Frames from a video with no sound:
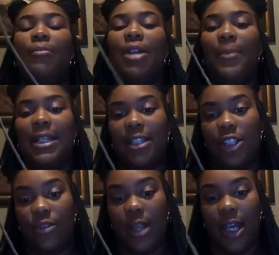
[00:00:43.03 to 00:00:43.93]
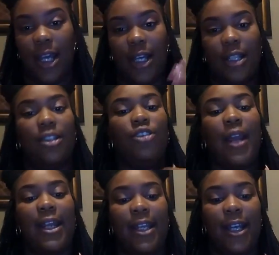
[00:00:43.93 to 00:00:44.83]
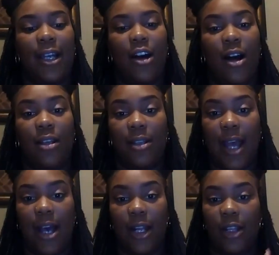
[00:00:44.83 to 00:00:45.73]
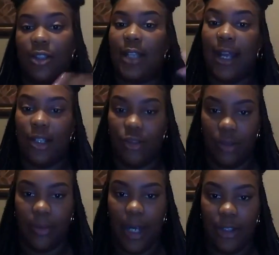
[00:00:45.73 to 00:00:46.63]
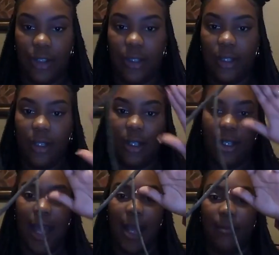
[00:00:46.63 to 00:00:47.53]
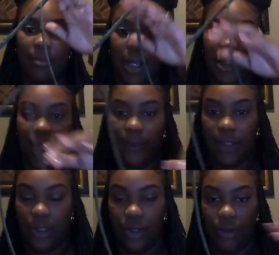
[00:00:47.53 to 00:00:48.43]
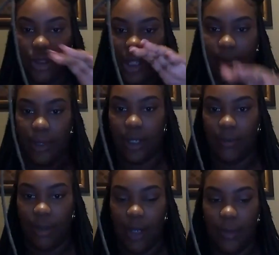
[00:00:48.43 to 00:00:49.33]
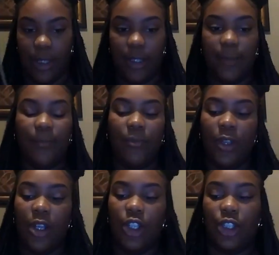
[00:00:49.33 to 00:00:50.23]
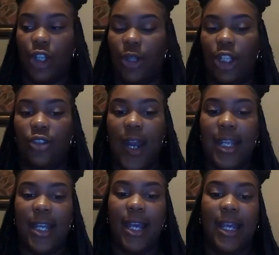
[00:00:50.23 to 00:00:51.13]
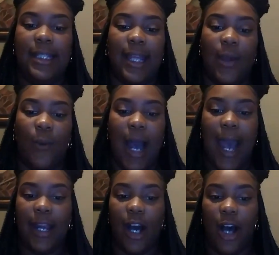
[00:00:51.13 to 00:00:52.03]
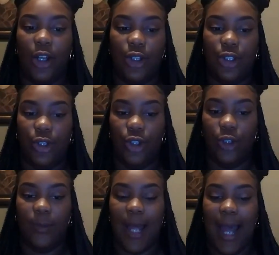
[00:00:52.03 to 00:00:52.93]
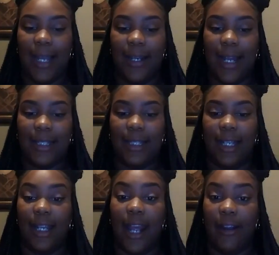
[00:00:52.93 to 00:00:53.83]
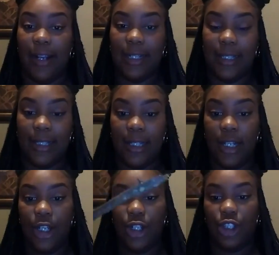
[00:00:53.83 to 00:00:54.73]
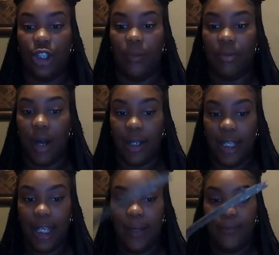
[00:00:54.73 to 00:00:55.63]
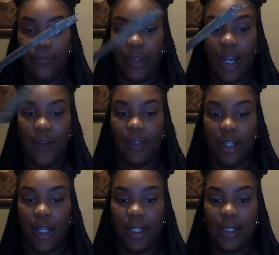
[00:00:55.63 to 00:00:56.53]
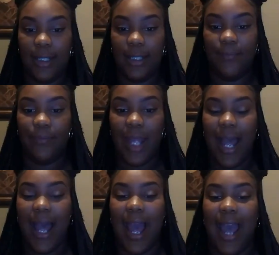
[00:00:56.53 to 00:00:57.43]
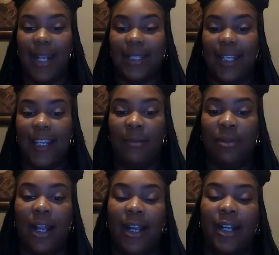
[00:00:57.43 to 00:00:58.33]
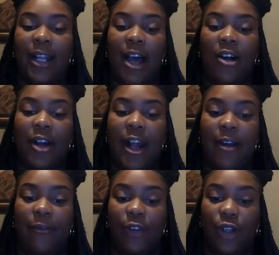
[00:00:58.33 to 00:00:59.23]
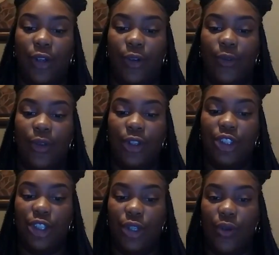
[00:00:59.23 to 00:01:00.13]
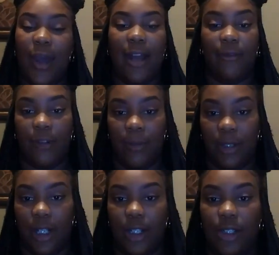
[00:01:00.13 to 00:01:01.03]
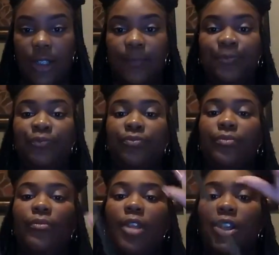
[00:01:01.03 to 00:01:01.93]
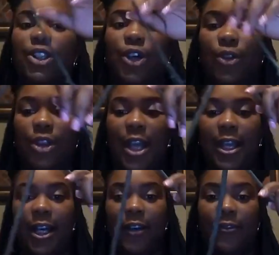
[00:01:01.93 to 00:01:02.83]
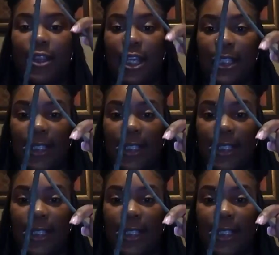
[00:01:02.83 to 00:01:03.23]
pretty much the trachea on down, it looks like a tree branch that breaks off into two separate compartments. So the trachea is a wide hollow tube that connects the larynx to the bronchi of the lungs, and it's a key player in allowing airflow to and from the lungs. So think of this